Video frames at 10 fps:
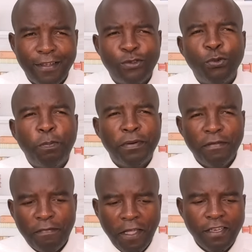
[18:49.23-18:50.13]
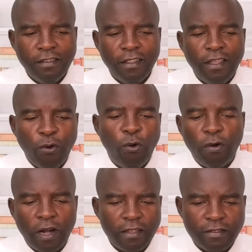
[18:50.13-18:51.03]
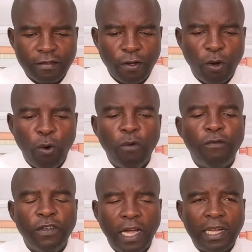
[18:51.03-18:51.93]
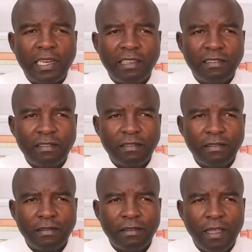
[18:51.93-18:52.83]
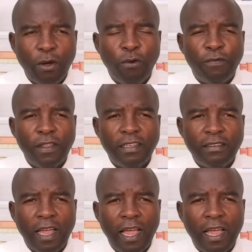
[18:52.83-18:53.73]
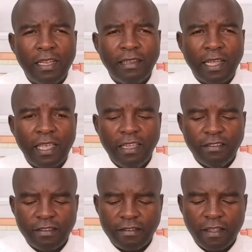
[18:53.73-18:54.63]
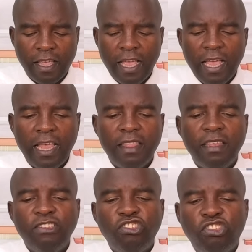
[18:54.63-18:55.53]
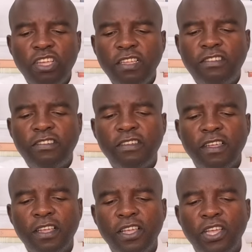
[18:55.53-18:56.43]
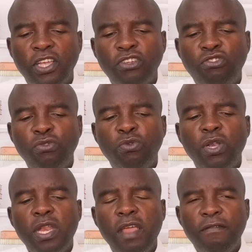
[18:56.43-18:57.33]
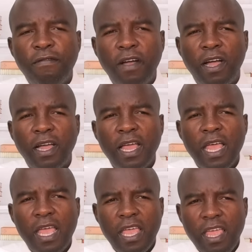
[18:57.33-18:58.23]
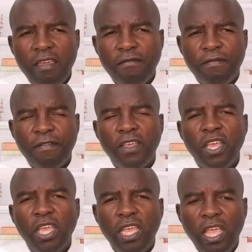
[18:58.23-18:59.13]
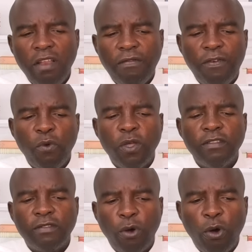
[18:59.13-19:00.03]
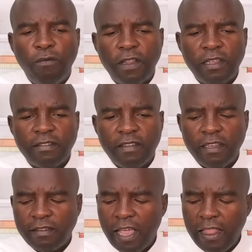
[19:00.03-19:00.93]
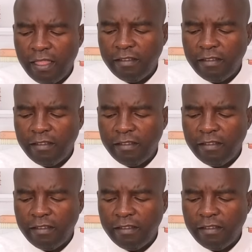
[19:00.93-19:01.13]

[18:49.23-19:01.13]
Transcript: to prevent the horrors of darkness, of the dark ages. The church should never have influence over the state. And